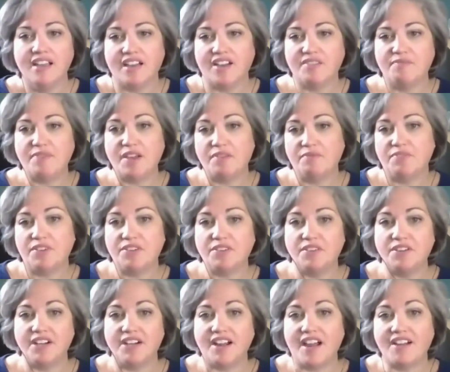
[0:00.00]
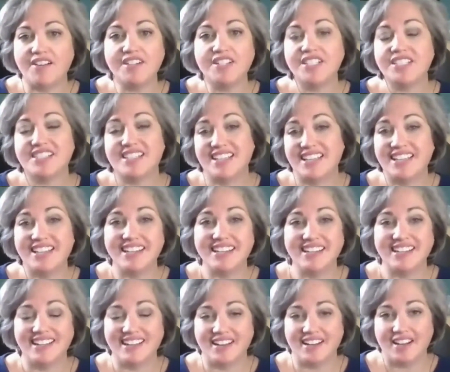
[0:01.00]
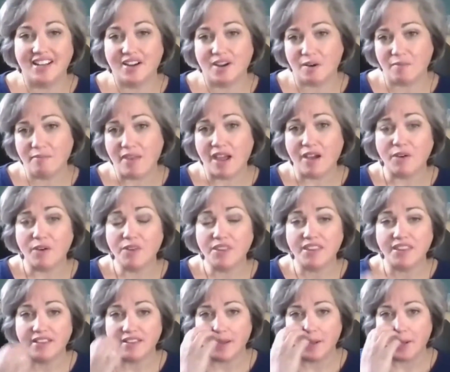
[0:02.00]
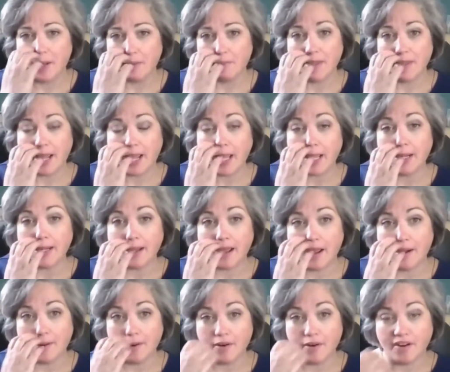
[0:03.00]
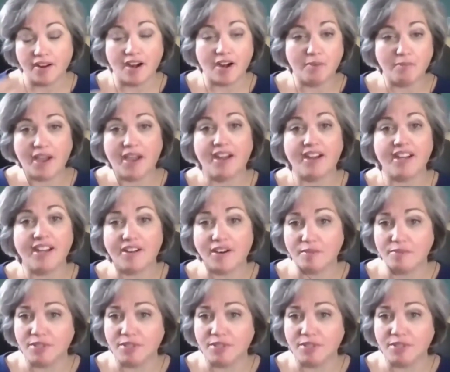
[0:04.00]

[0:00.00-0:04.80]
of pemphigoid, our skin in our mouth and on our body,